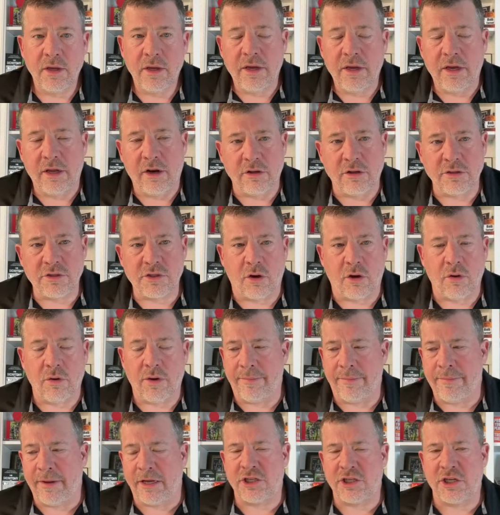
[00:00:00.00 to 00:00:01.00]
And also, I
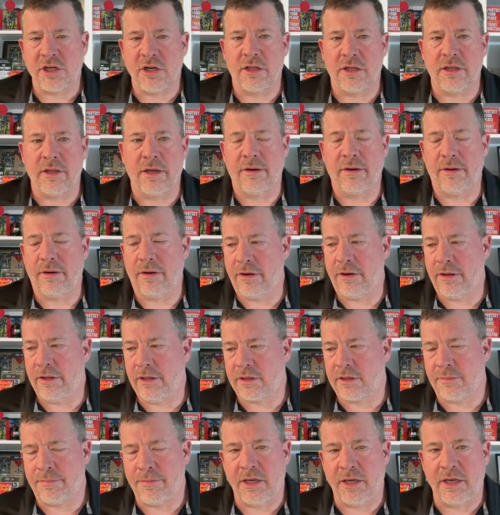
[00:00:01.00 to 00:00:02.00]
mentioned at
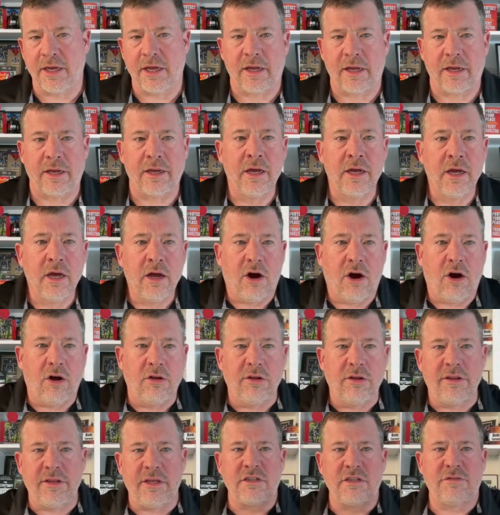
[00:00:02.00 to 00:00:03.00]
the beginning, all
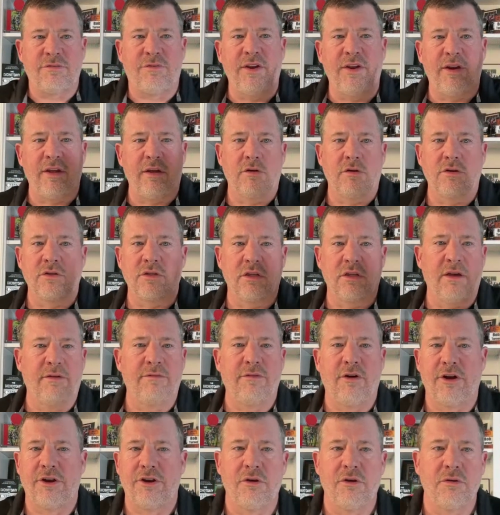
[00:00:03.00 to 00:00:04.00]
of these videos live
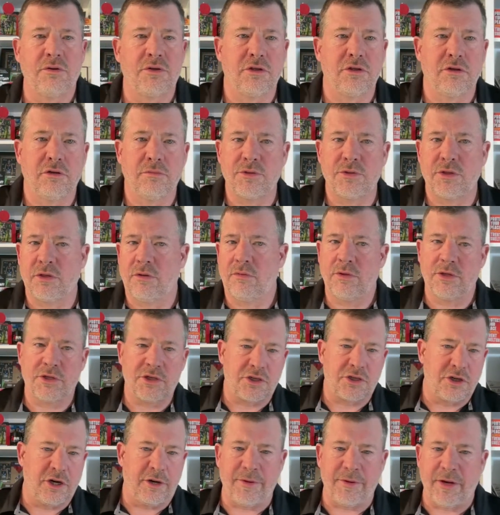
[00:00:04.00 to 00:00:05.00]
on YouTube. So we're
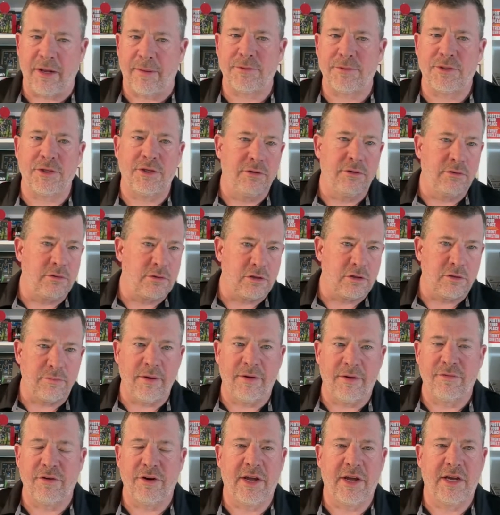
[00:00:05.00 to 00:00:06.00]
streaming up to YouTube
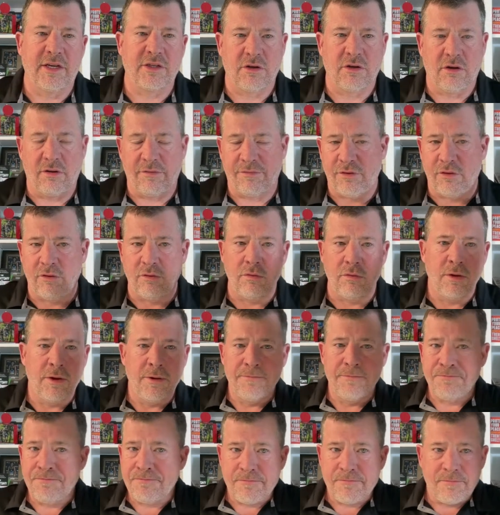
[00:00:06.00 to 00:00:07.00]
every day. So if you're
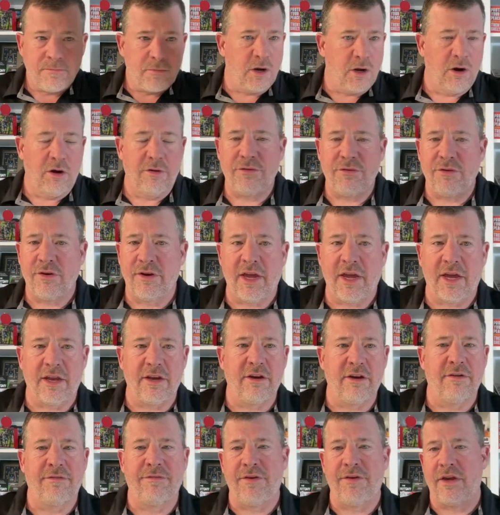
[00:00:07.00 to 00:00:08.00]
getting
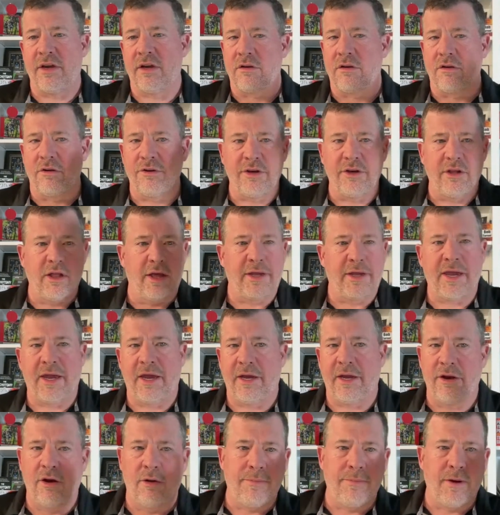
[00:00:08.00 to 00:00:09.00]
your vehicle and you're like, hey, I
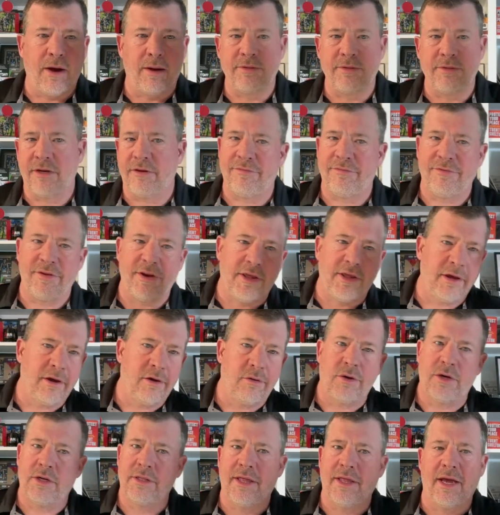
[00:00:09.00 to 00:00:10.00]
know Bob did a video
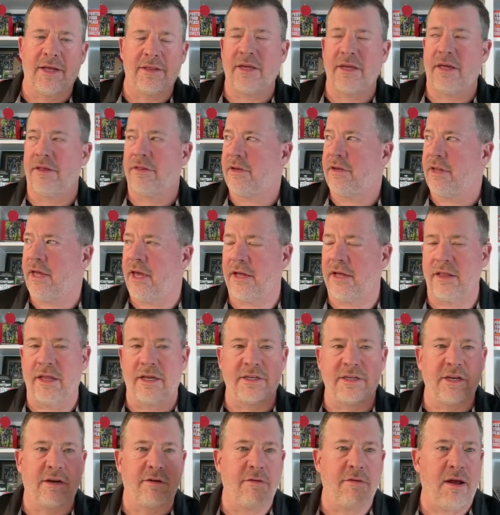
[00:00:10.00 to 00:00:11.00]
on that the other day, I'd like
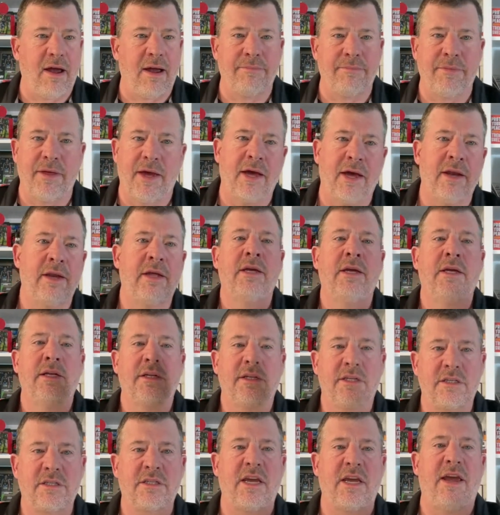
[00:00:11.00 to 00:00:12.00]
to grab that
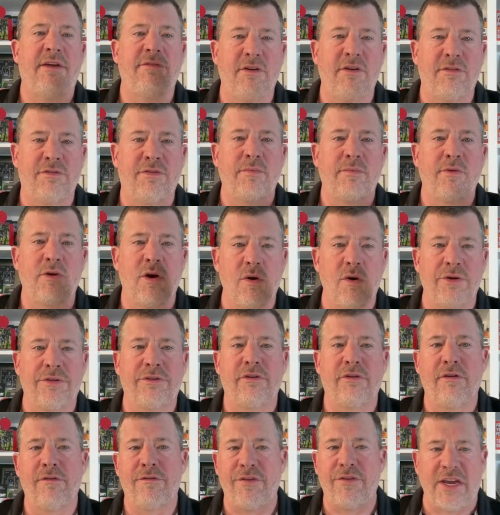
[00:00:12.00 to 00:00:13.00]
to save you from going
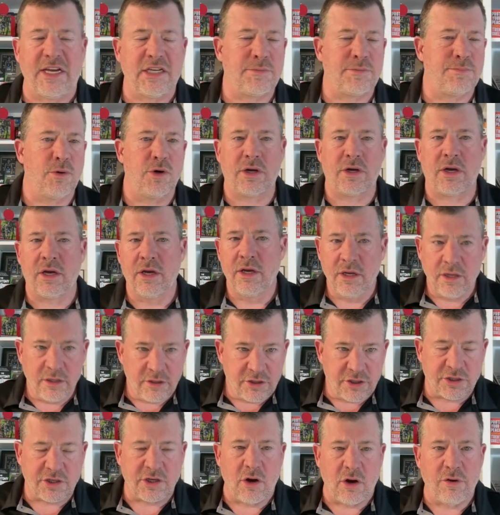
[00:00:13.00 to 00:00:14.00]
through Facebook.
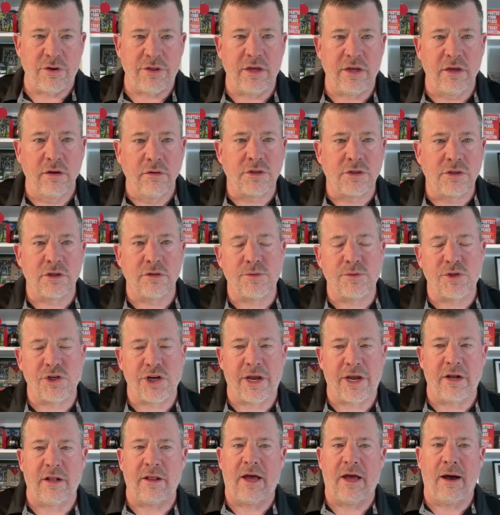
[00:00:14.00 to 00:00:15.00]
Just go to the YouTube
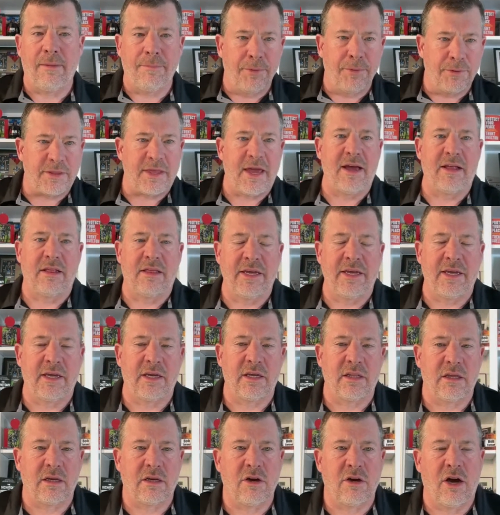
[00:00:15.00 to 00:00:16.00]
channel. I'll put that link
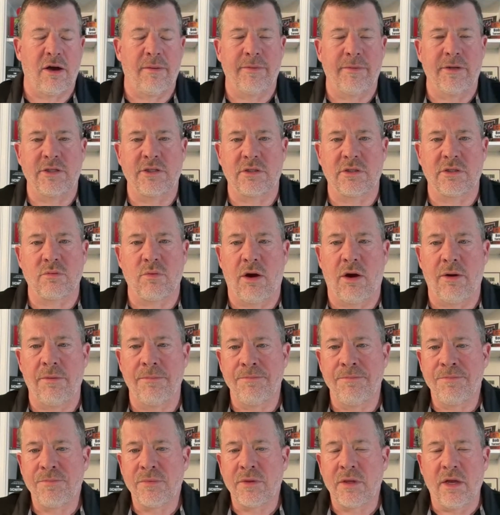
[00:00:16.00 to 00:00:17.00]
in the comments as well.
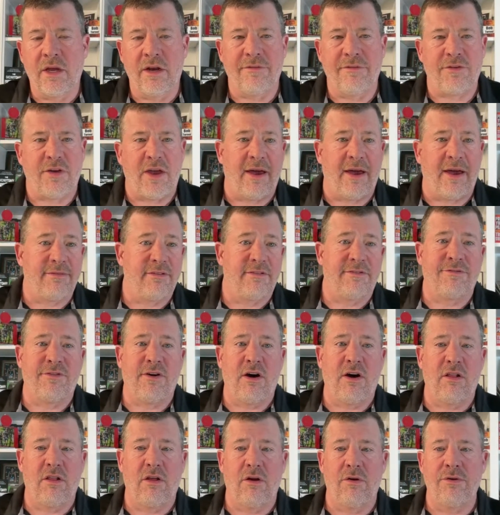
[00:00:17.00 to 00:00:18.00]
And if you haven't
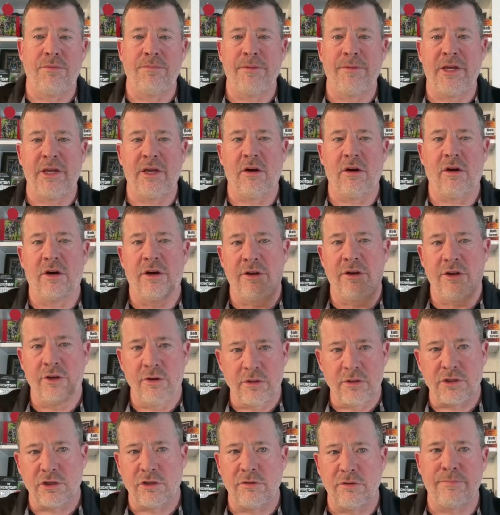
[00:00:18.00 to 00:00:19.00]
followed me on
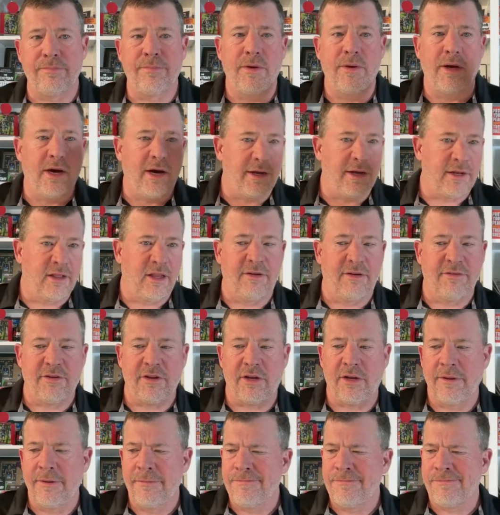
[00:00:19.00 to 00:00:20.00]
YouTube, I'd love it.
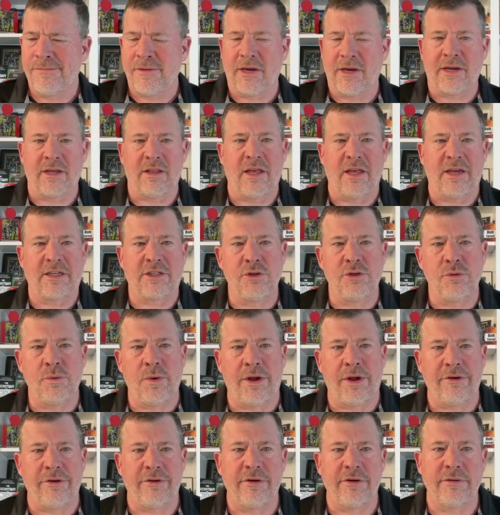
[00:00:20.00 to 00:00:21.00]
I got like
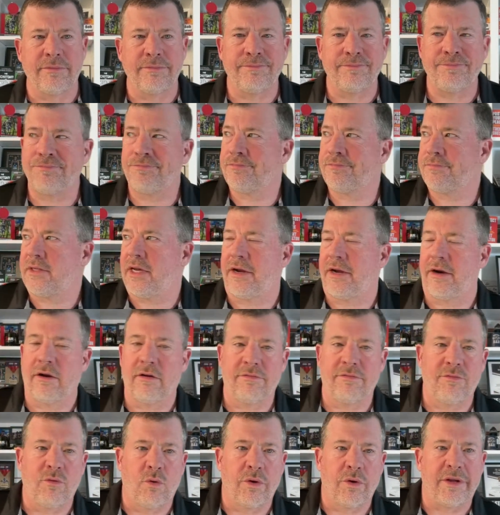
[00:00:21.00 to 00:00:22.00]

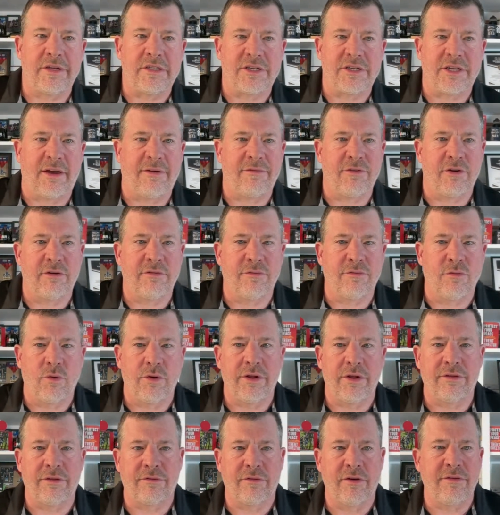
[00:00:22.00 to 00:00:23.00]
247 or
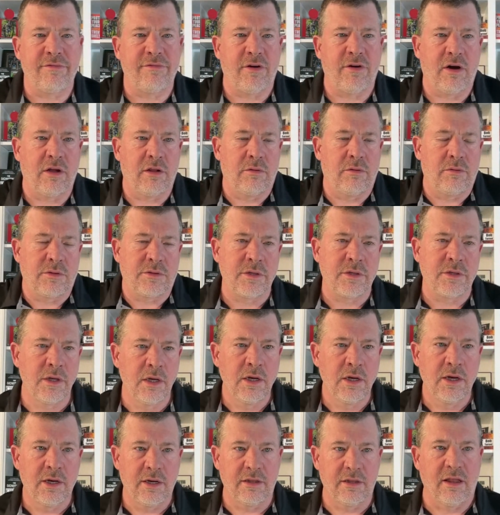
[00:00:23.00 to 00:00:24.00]
43 followers.
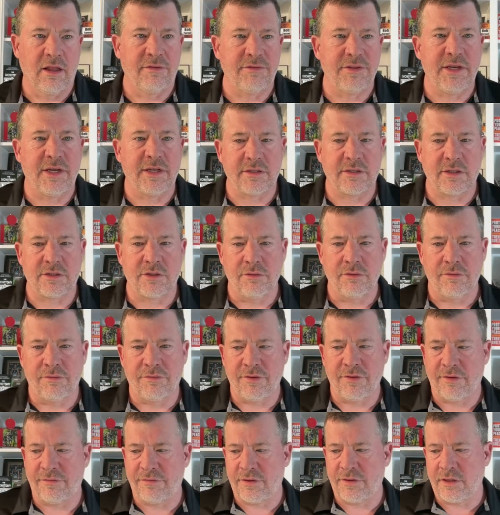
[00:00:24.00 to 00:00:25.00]
I'd love to get to
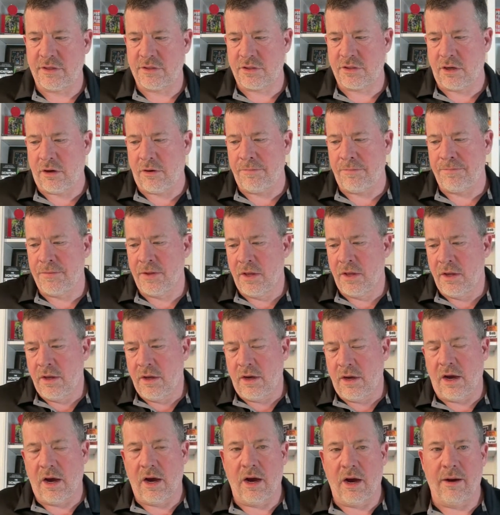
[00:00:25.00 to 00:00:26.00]
250. So
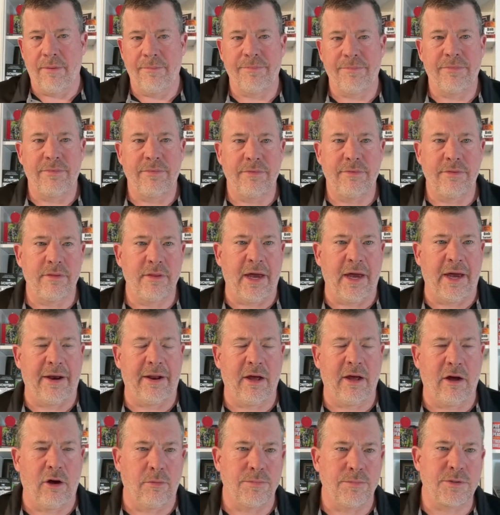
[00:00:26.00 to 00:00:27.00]
that
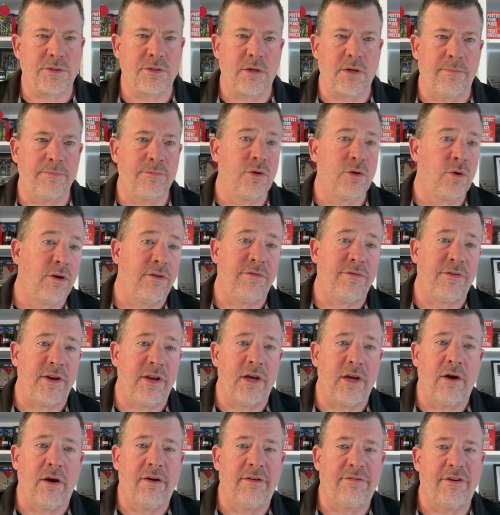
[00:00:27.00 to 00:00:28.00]
helps. I'm doing a
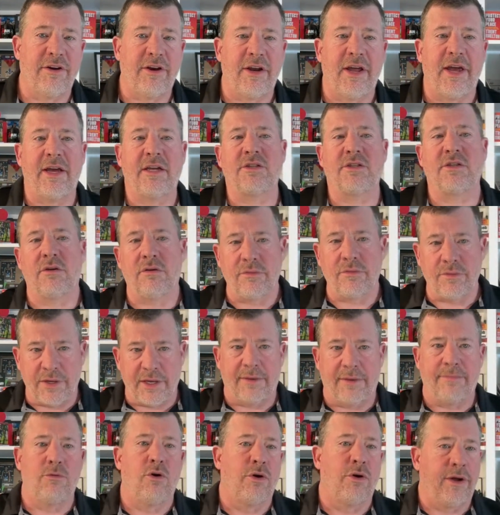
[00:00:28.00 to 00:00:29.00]
video every day, so we
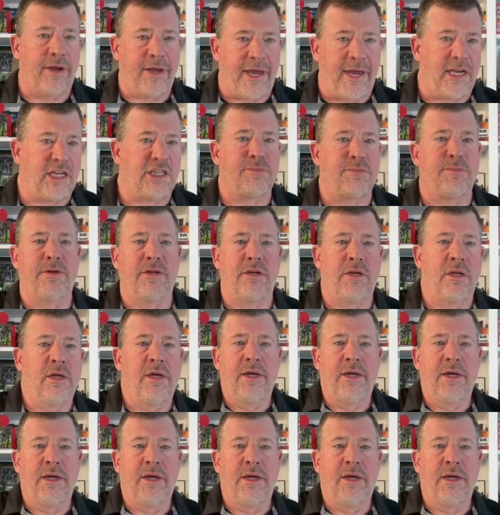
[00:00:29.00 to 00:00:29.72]
get more engagement.